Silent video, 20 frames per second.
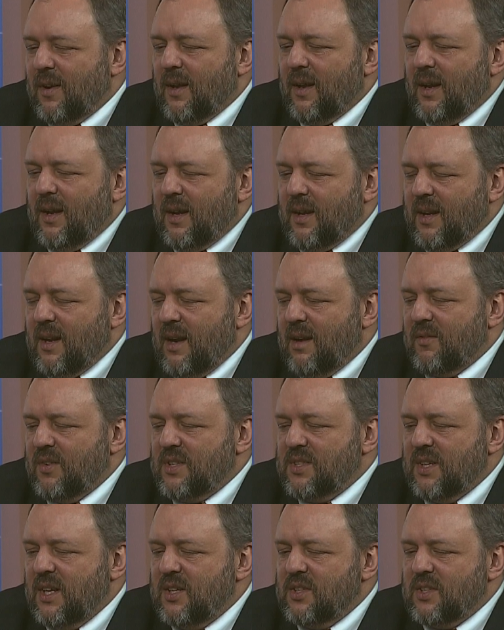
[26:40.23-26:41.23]
uh,
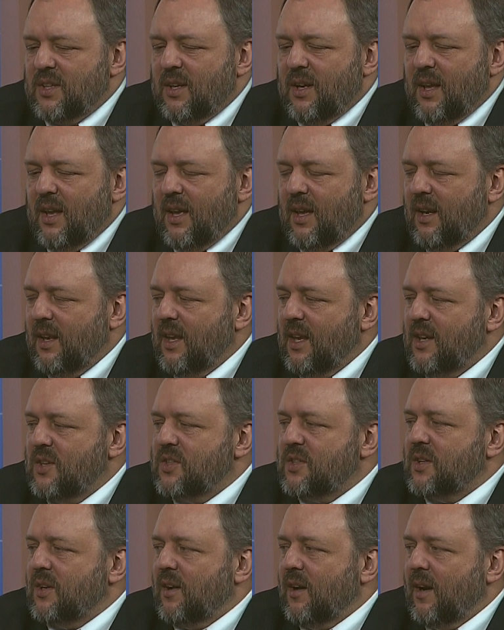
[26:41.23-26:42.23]
conversation on
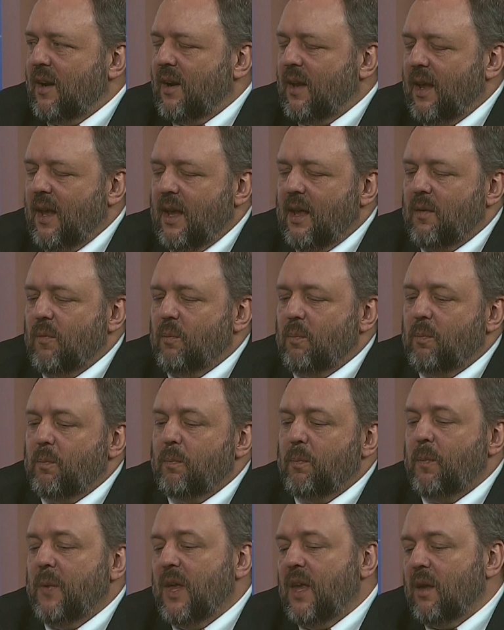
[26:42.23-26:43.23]
Easter and, and
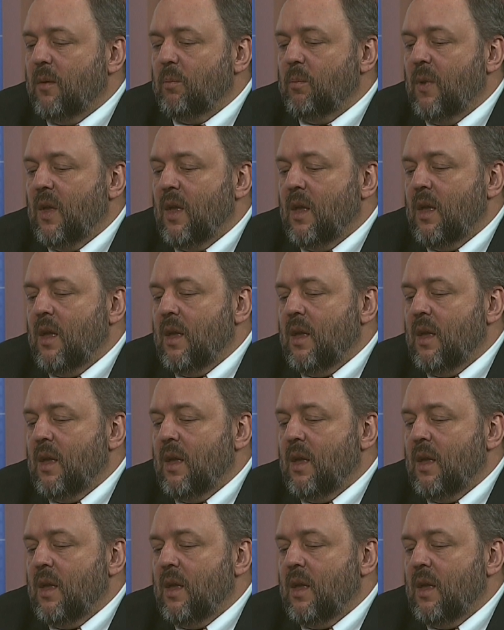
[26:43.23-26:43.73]
being